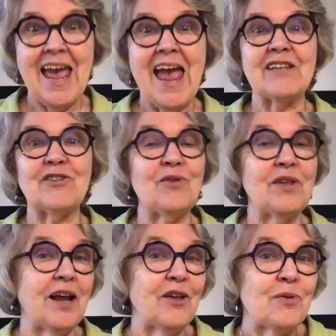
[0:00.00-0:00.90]
so
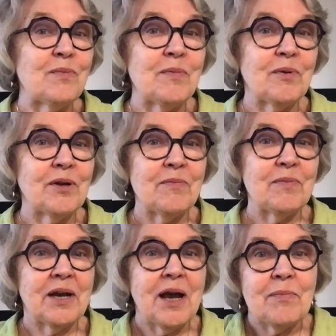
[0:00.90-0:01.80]
that other people can
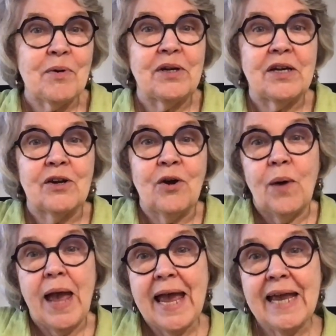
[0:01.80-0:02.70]
pick up on it and go,
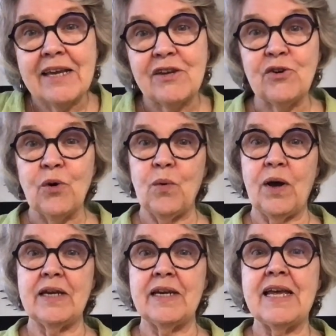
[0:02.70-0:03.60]
hey, you know what?
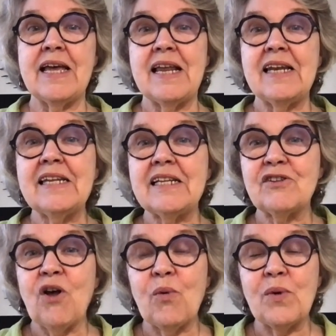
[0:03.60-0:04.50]
Let's
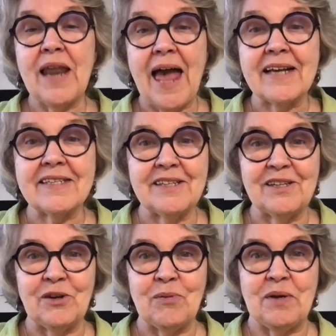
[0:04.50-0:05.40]
all relax a
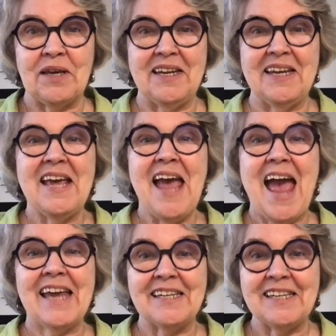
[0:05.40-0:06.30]
little bit
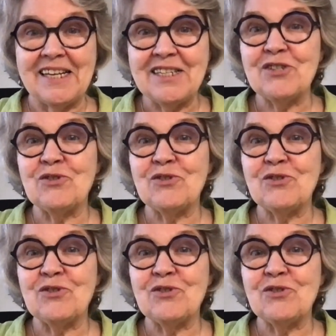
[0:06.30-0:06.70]
and let's